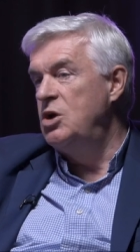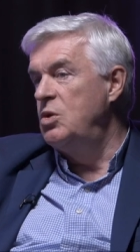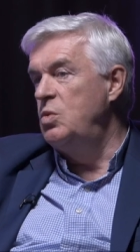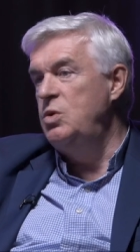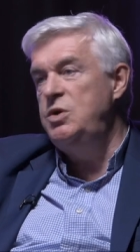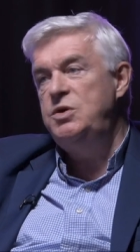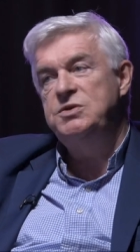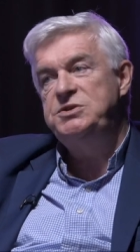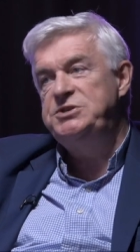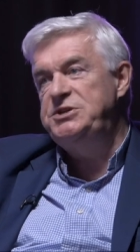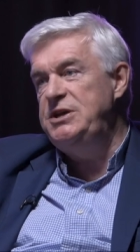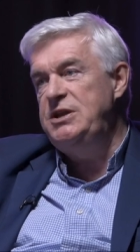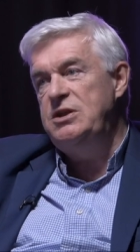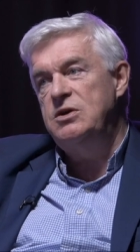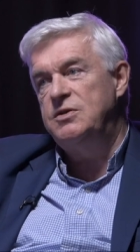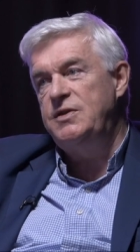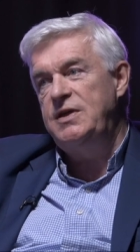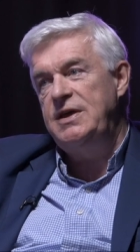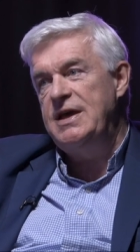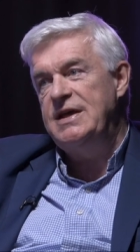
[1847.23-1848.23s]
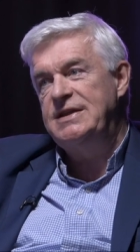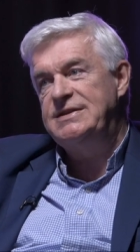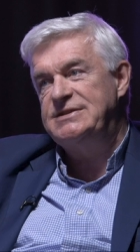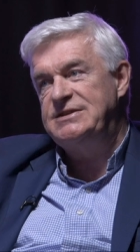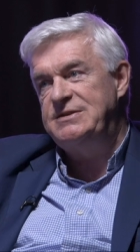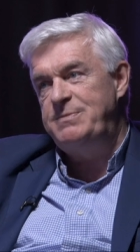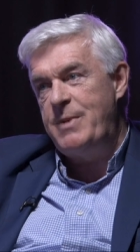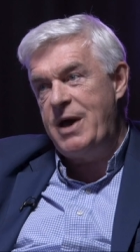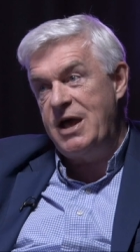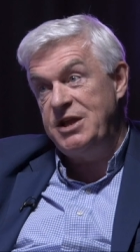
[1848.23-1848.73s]
We could see nothing else
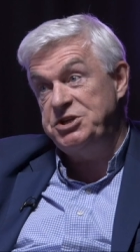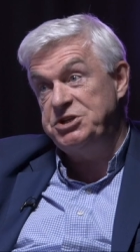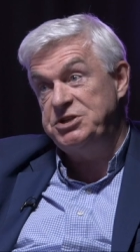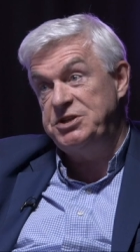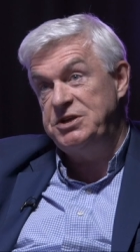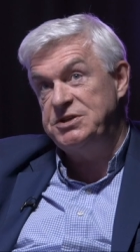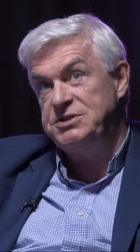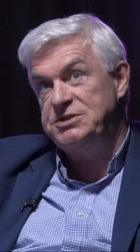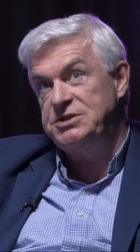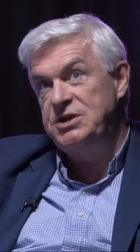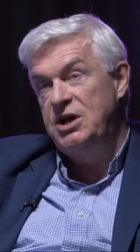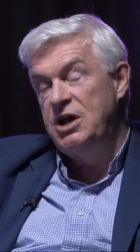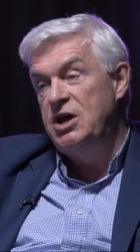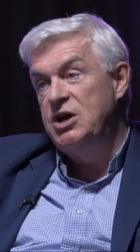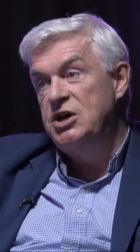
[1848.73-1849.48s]
to match this.